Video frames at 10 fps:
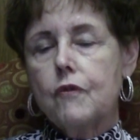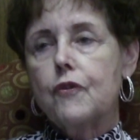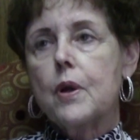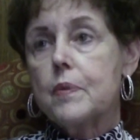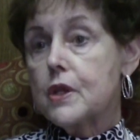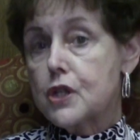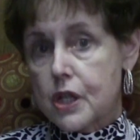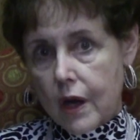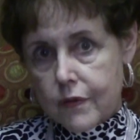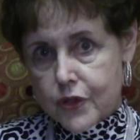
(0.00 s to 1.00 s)
from the
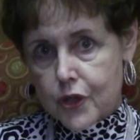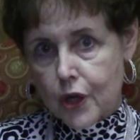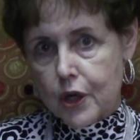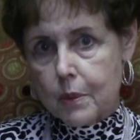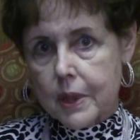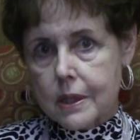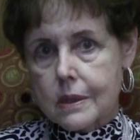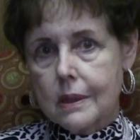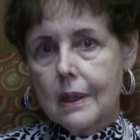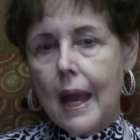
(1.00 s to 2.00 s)
Sheriff's
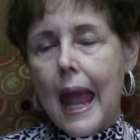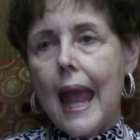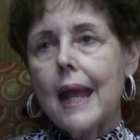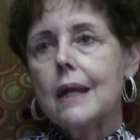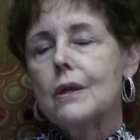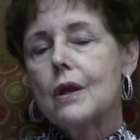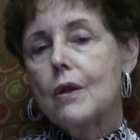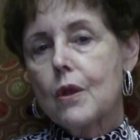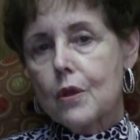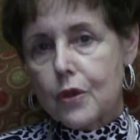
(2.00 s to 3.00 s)
Tournament and
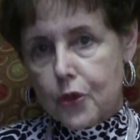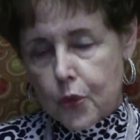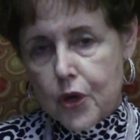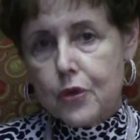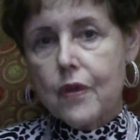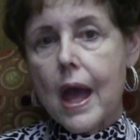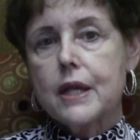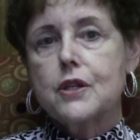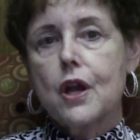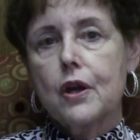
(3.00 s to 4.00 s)
through
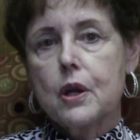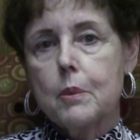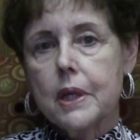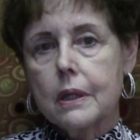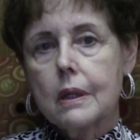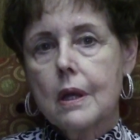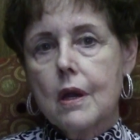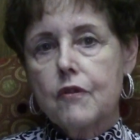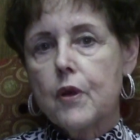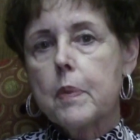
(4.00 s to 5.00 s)
that tournament
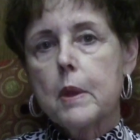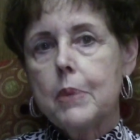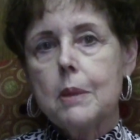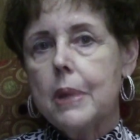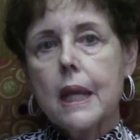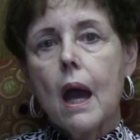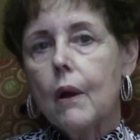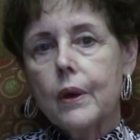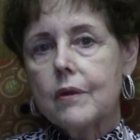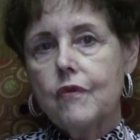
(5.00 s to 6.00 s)
from the B.B.
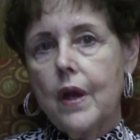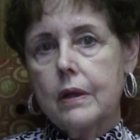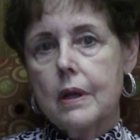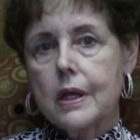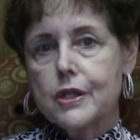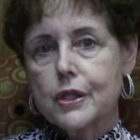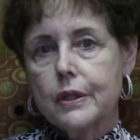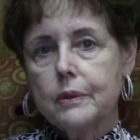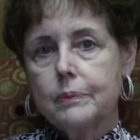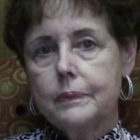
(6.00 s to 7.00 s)
Owen
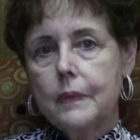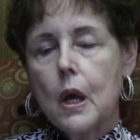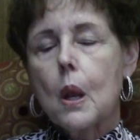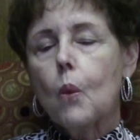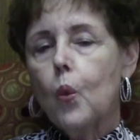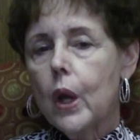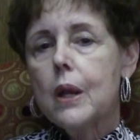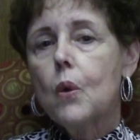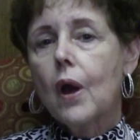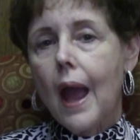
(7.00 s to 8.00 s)
Foundation.
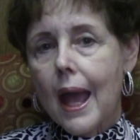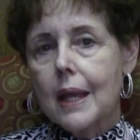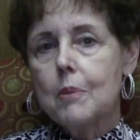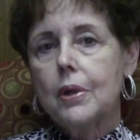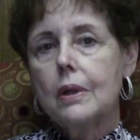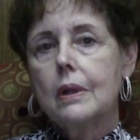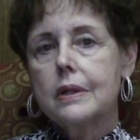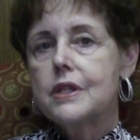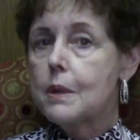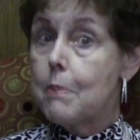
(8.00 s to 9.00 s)
We were able
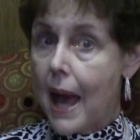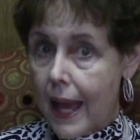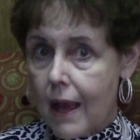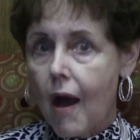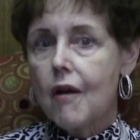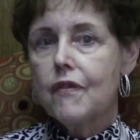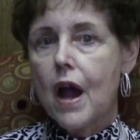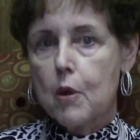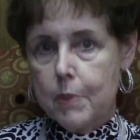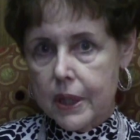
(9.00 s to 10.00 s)
to pay off
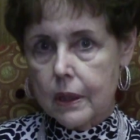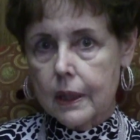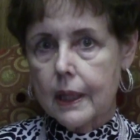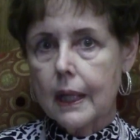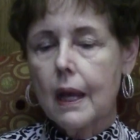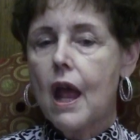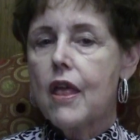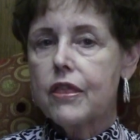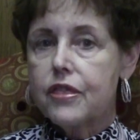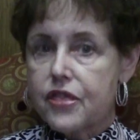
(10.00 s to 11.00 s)
our building
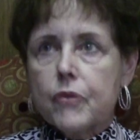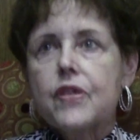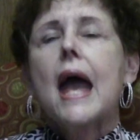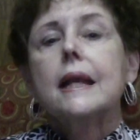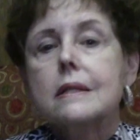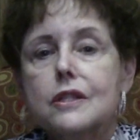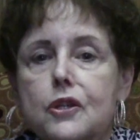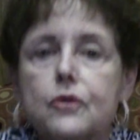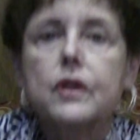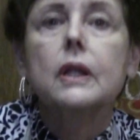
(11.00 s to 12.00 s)
thanks
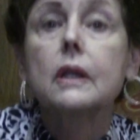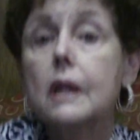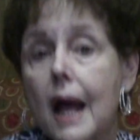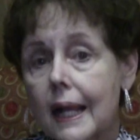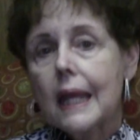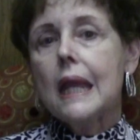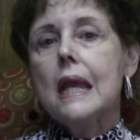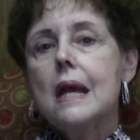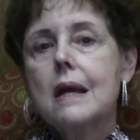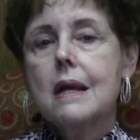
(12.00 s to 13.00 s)
to the
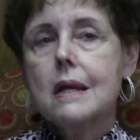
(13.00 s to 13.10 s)
lucky